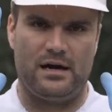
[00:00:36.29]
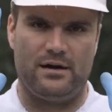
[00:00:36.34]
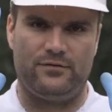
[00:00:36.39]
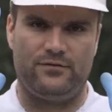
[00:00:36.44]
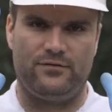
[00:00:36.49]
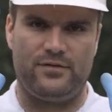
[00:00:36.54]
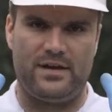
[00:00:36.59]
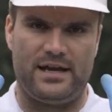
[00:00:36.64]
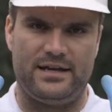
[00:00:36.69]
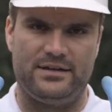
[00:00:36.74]
uh,
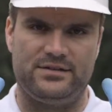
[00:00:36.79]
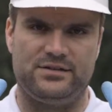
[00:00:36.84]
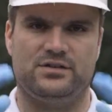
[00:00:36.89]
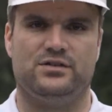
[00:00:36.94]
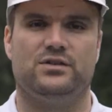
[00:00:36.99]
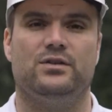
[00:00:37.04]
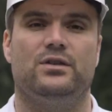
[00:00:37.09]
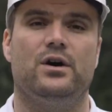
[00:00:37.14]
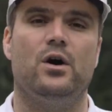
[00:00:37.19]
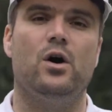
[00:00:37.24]
face
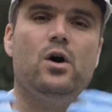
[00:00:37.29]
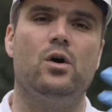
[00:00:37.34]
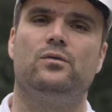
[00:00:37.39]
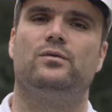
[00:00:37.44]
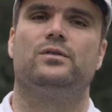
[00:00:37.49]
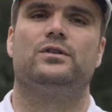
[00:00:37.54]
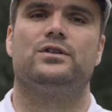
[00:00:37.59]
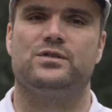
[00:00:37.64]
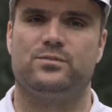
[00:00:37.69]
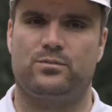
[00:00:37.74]
so the
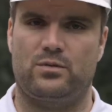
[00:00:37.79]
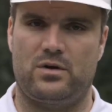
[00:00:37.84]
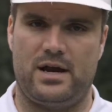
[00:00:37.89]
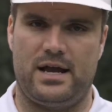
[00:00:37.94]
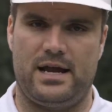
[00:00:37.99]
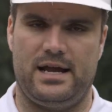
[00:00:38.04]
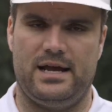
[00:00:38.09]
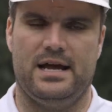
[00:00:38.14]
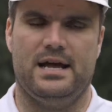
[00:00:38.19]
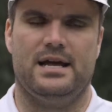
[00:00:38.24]

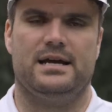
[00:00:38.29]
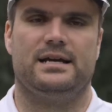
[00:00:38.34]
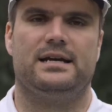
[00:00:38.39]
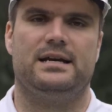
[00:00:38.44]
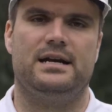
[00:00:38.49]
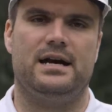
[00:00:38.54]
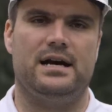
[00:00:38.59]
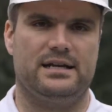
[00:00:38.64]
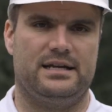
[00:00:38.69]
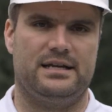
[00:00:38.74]
overspray
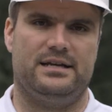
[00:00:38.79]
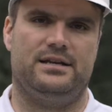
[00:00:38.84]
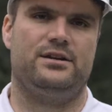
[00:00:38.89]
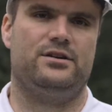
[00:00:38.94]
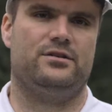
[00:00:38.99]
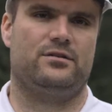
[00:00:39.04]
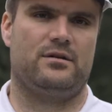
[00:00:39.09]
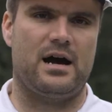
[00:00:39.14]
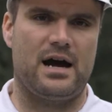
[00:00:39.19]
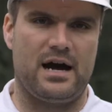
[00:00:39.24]
cannot get in
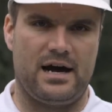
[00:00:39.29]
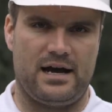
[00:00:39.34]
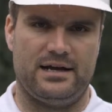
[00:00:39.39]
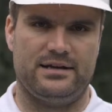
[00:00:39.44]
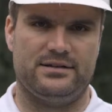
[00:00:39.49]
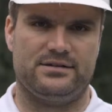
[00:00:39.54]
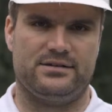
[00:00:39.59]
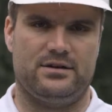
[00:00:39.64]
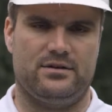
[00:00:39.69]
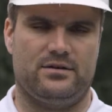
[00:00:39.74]
your
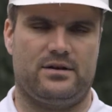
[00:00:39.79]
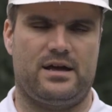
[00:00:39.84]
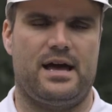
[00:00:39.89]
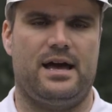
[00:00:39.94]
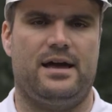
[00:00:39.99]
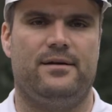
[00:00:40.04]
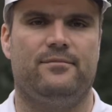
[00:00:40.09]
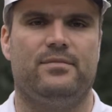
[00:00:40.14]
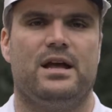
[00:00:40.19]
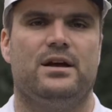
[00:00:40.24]
eyes,
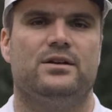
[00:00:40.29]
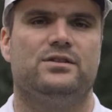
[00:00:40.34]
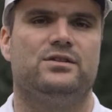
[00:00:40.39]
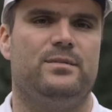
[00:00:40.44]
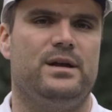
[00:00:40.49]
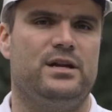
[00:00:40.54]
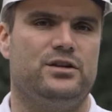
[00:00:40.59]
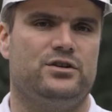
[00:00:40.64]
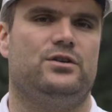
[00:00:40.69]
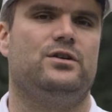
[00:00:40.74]
okay? So
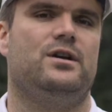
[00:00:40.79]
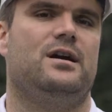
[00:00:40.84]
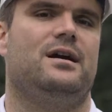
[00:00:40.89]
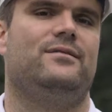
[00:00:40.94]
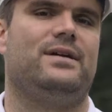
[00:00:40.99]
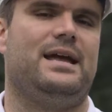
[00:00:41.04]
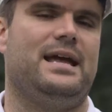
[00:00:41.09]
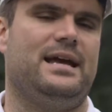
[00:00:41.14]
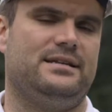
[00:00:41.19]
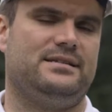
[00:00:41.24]
make sure you
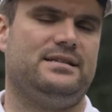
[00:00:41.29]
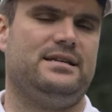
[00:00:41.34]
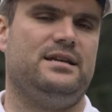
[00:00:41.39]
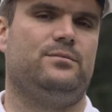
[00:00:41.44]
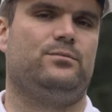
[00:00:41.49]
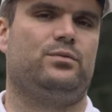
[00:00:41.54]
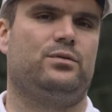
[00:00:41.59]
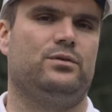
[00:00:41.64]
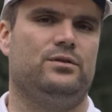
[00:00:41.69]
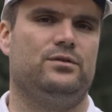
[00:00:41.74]
have ANSI
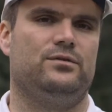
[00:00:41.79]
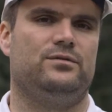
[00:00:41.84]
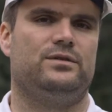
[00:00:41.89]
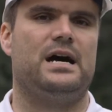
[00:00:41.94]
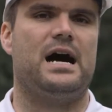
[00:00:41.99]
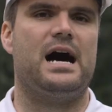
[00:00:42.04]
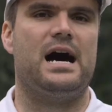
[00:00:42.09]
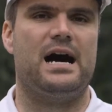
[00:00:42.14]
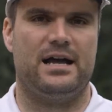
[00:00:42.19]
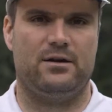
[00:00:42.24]
approved
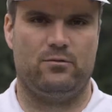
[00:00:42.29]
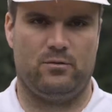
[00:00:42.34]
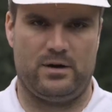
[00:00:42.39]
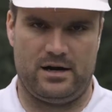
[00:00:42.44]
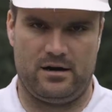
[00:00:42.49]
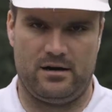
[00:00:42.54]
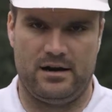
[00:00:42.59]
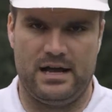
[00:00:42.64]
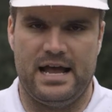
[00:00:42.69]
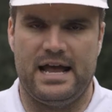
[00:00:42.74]

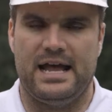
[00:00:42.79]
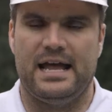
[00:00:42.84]
eyewear.